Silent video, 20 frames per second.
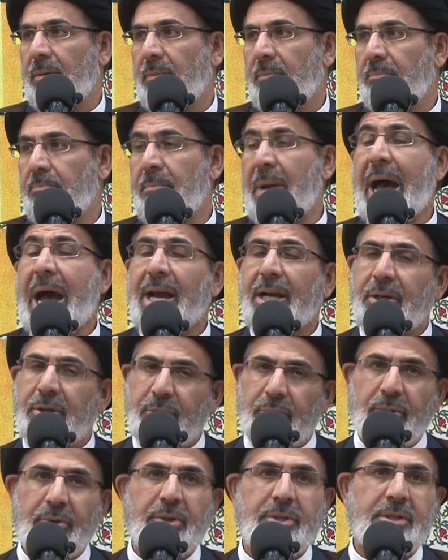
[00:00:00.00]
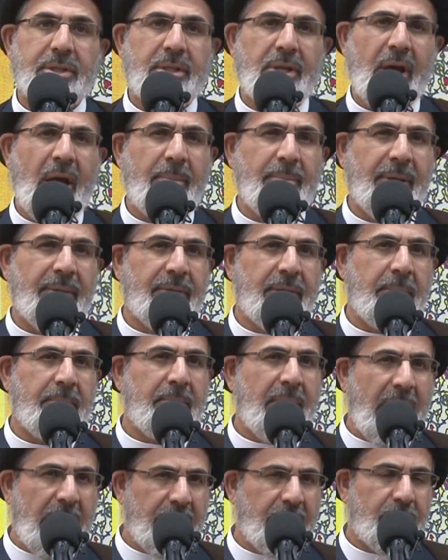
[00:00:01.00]
macro Islam and the
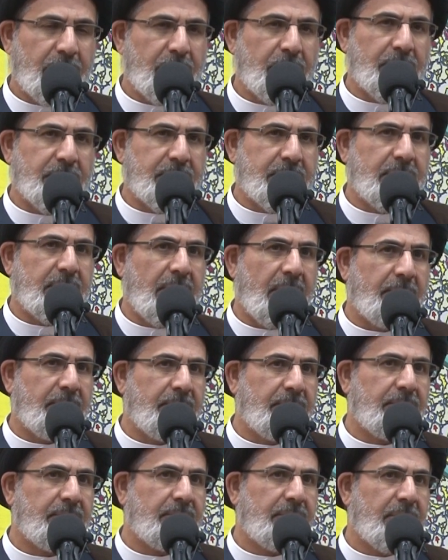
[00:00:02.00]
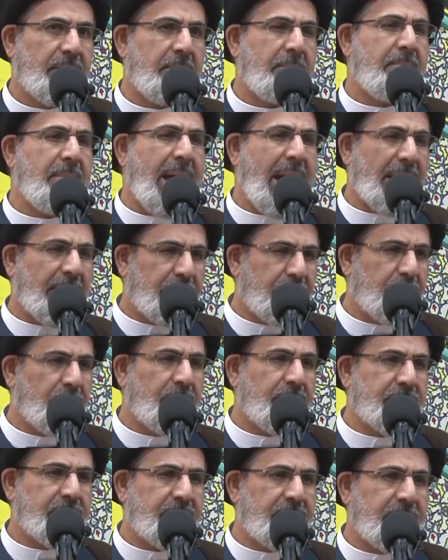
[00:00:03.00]
micro Islam the
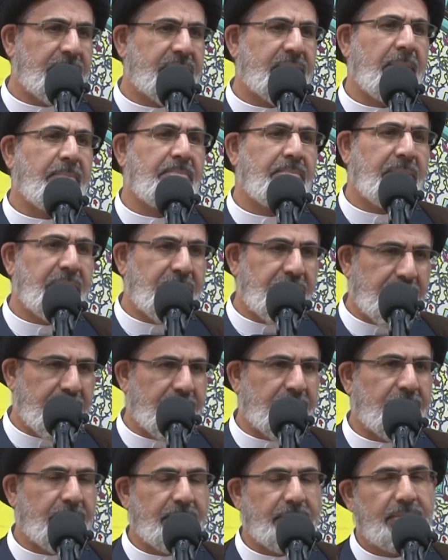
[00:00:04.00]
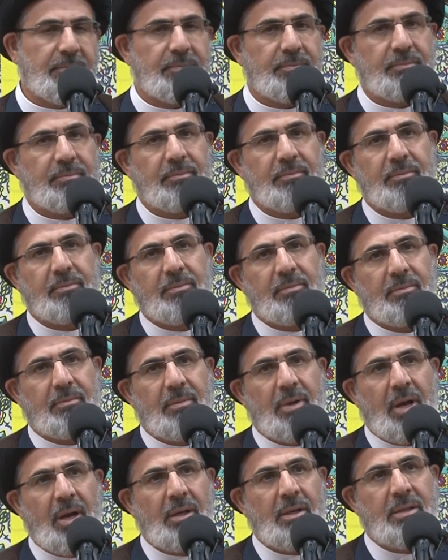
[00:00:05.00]
macro is the submission
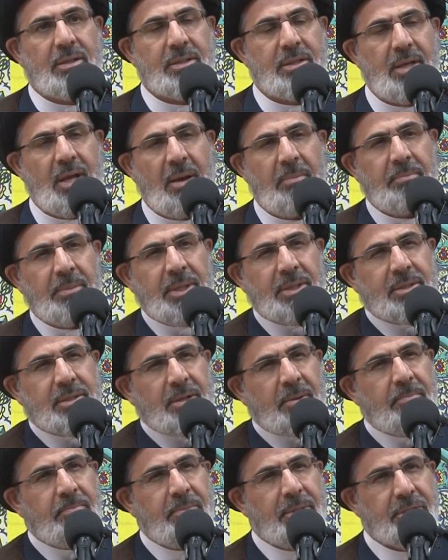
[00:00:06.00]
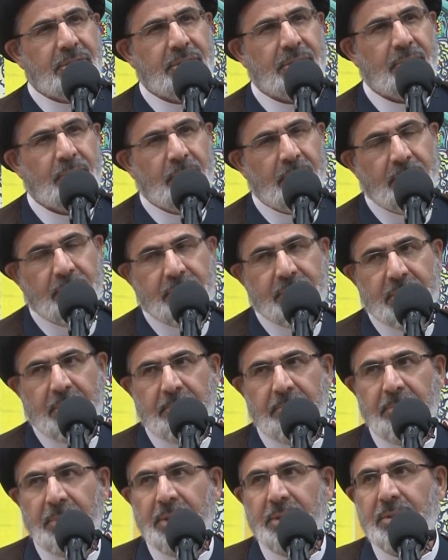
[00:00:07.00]
al Islam means submission when you
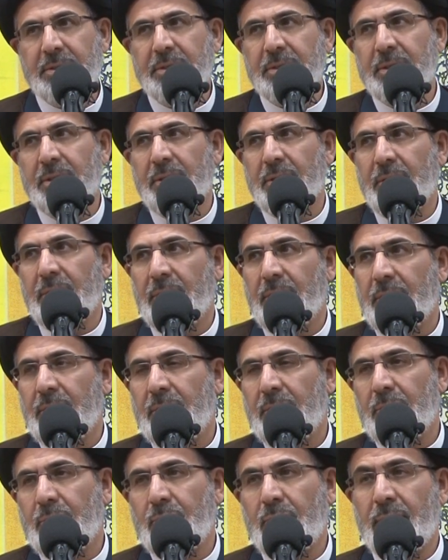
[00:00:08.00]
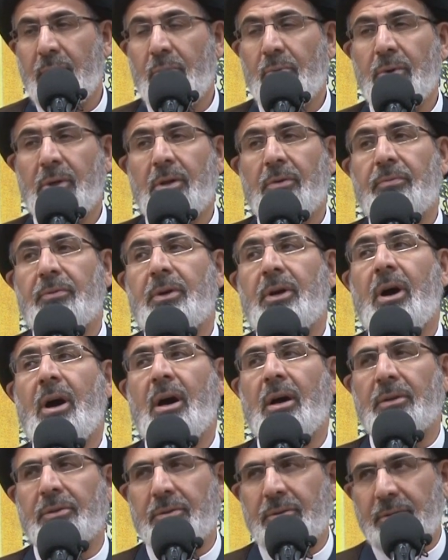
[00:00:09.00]
submit to the will of
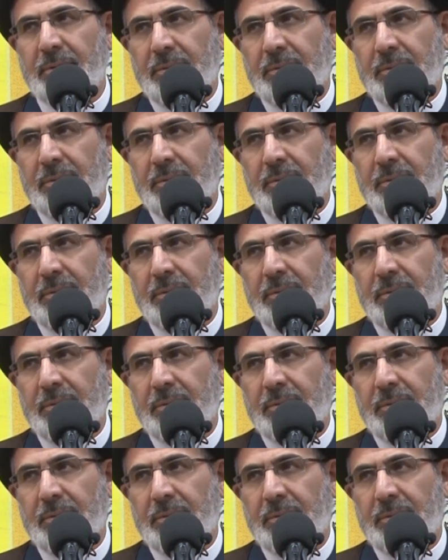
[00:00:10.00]
God,